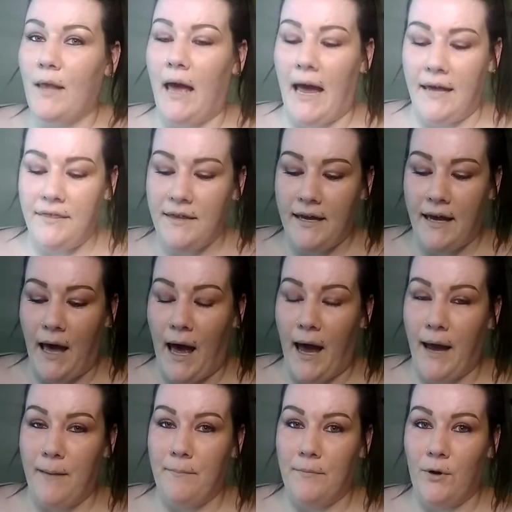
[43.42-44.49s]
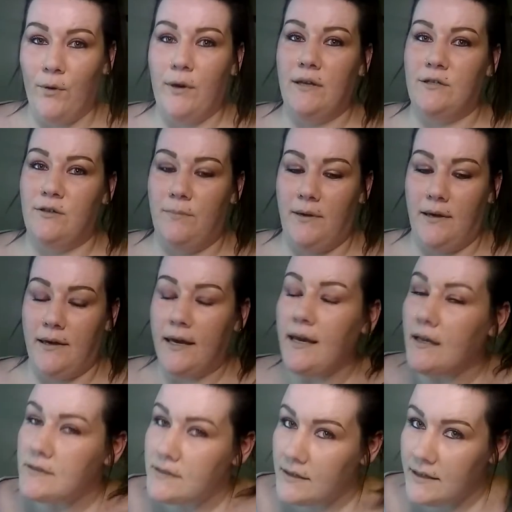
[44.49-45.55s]
I think I'm going to be
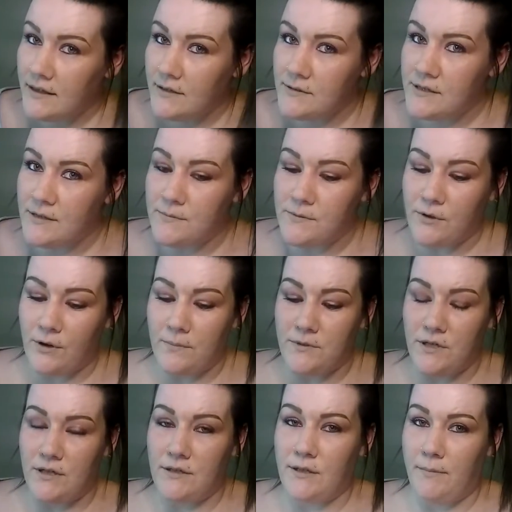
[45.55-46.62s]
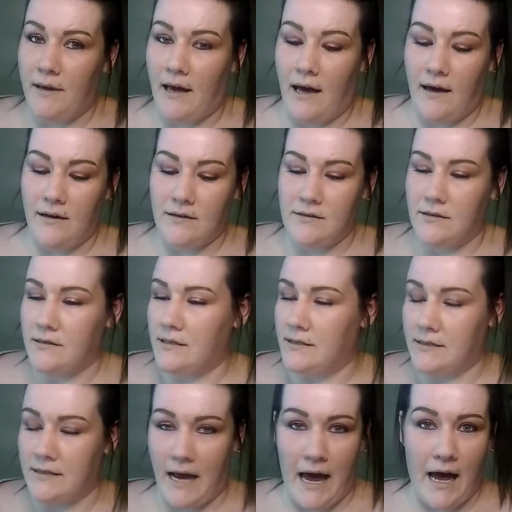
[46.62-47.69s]
canceling this subscription, to be honest. This
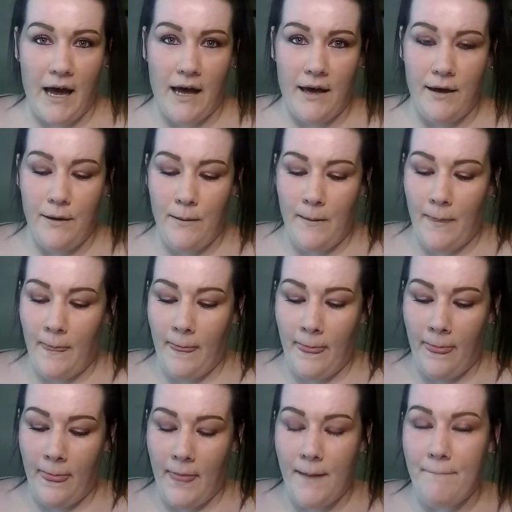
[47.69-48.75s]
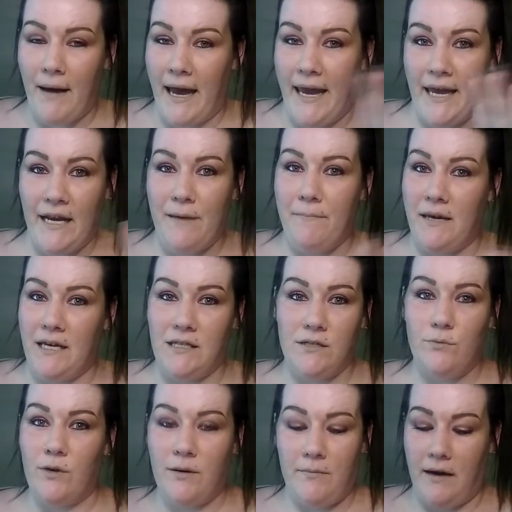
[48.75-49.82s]
is not by any
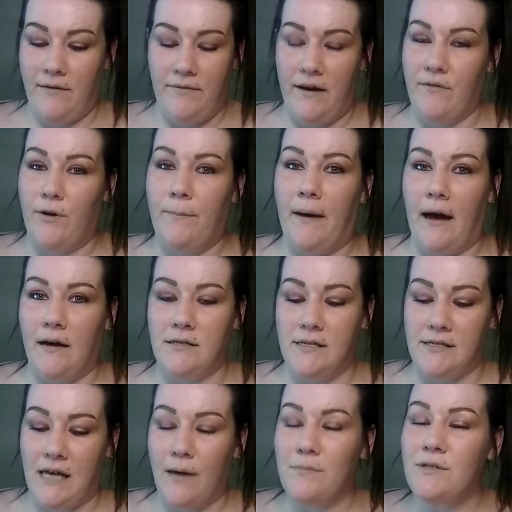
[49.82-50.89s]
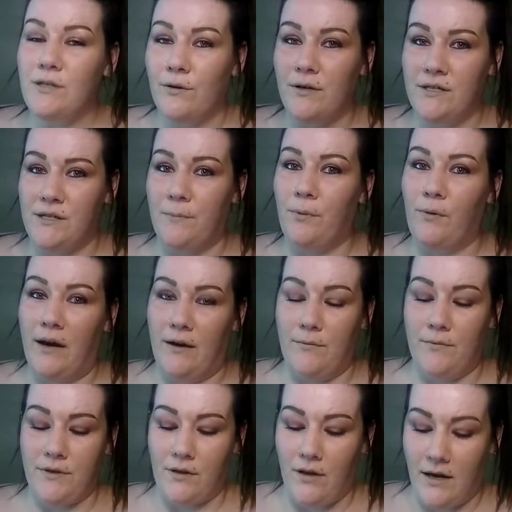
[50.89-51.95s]
means one of my favorite boxes. I'm so disappointed
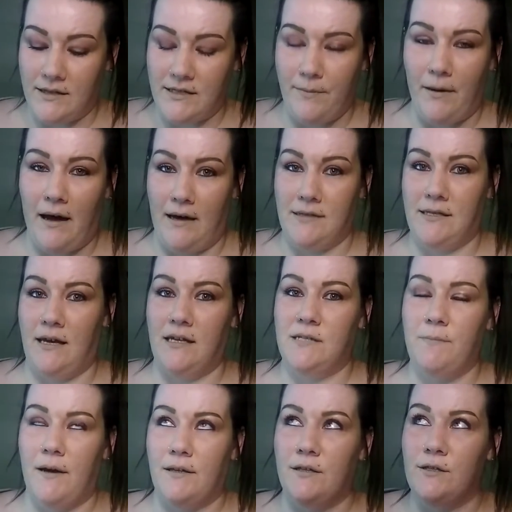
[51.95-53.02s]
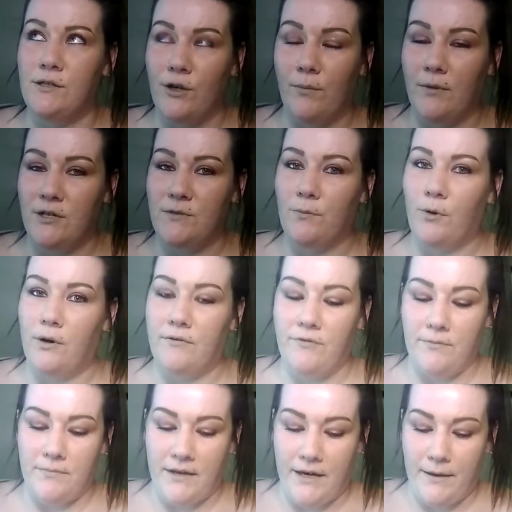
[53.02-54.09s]
with Glossy Box. I expected so much more
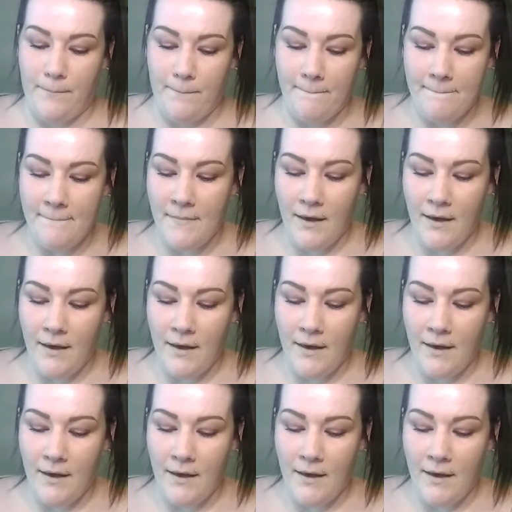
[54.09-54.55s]
from them.